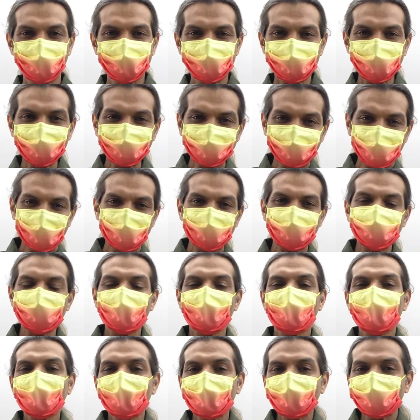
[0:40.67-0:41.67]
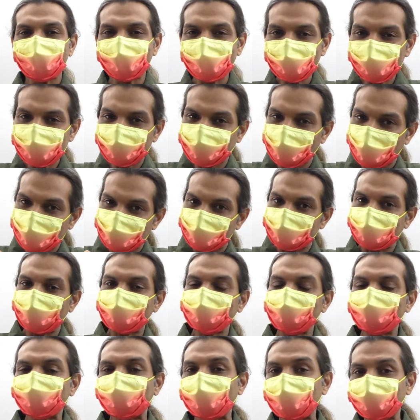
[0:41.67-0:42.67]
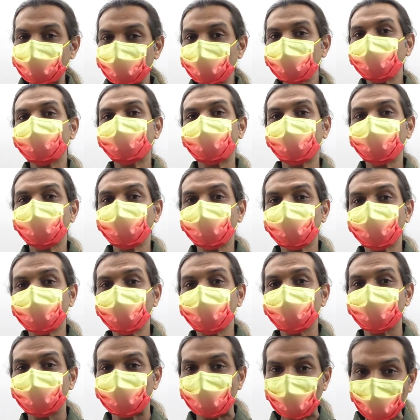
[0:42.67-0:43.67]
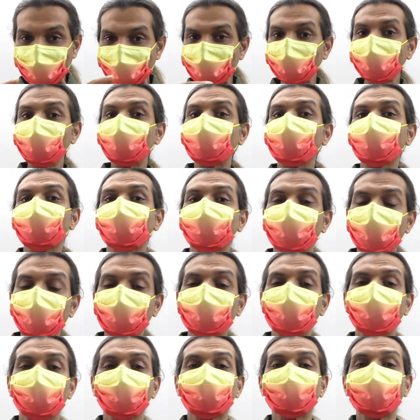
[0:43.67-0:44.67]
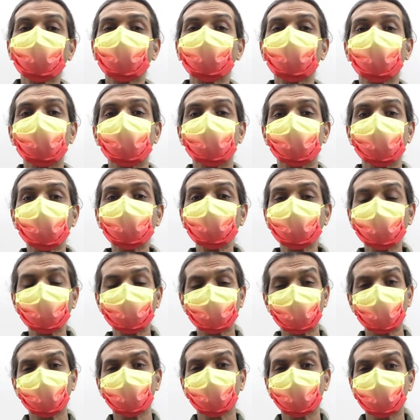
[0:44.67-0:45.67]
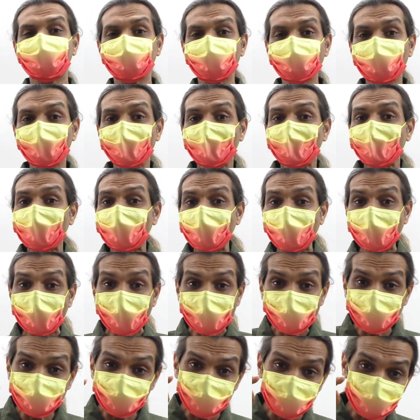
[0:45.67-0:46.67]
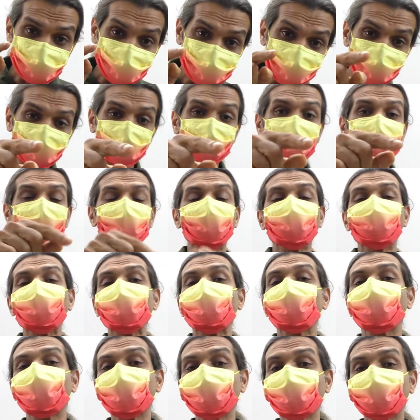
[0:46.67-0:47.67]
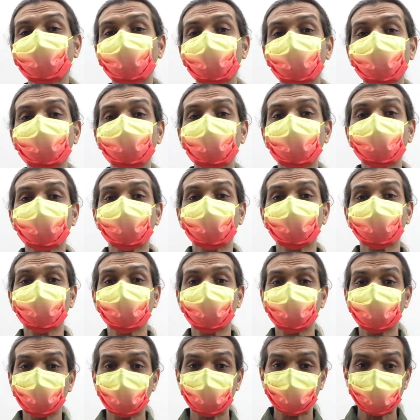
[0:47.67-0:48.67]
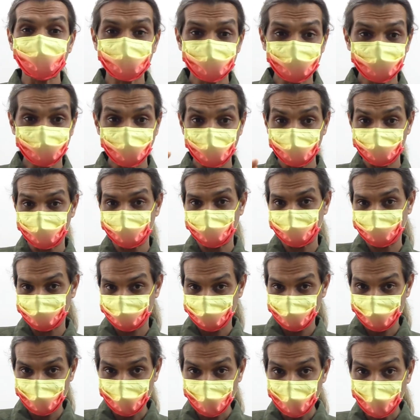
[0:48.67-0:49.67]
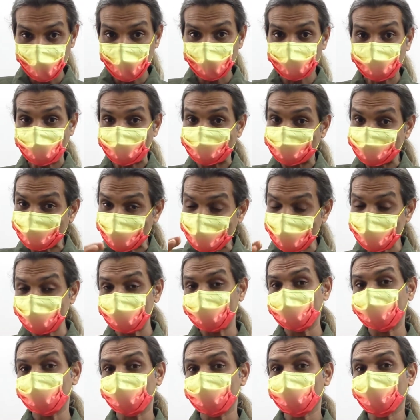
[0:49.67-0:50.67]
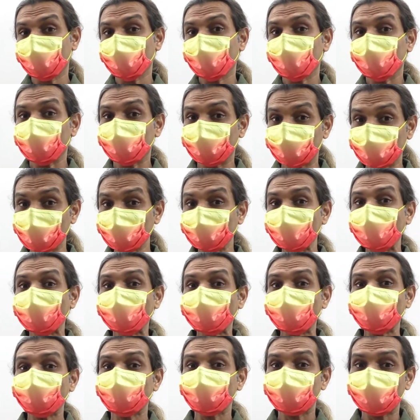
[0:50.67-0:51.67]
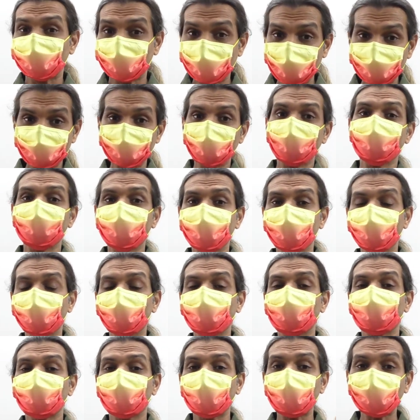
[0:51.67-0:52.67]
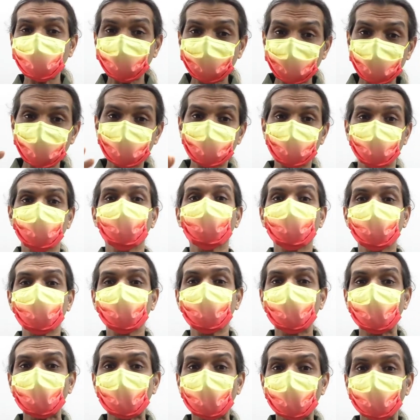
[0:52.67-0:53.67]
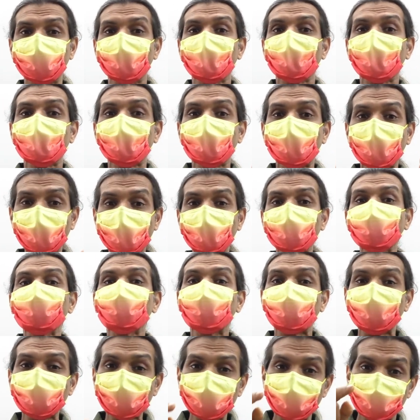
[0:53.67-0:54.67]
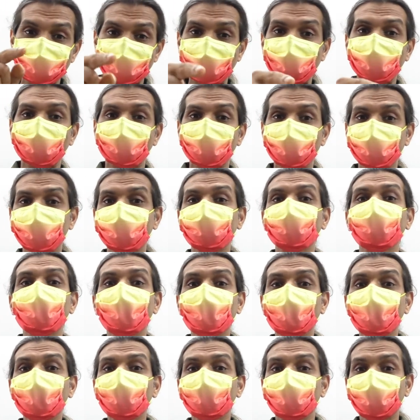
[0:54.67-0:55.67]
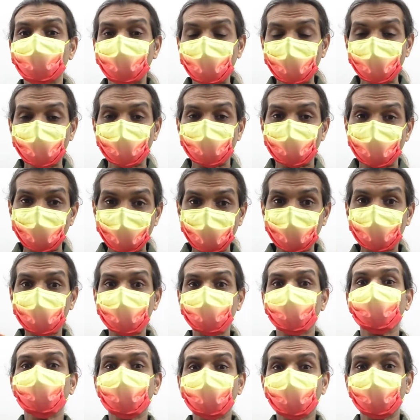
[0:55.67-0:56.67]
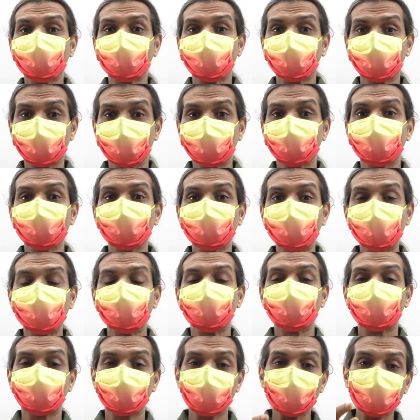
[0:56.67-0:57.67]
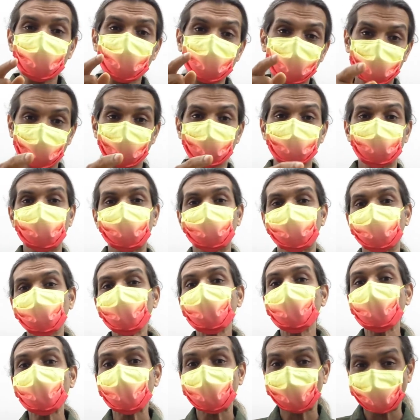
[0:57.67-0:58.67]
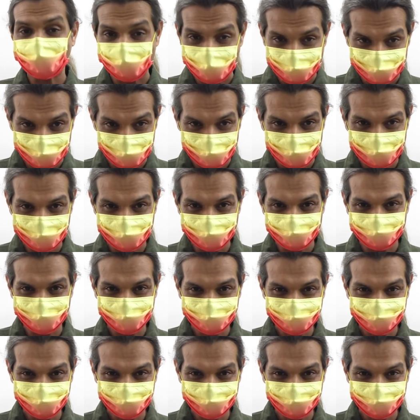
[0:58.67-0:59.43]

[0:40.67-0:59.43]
See friends, this concept partial differentiation is very crucial with respect to the examination point of view, as you can surely expect 12 to 14 marks question from this concept. So please don't attempt to skip the video, watch this video till the end, and please practice to make a better understanding of this concept and to score good marks in the examination.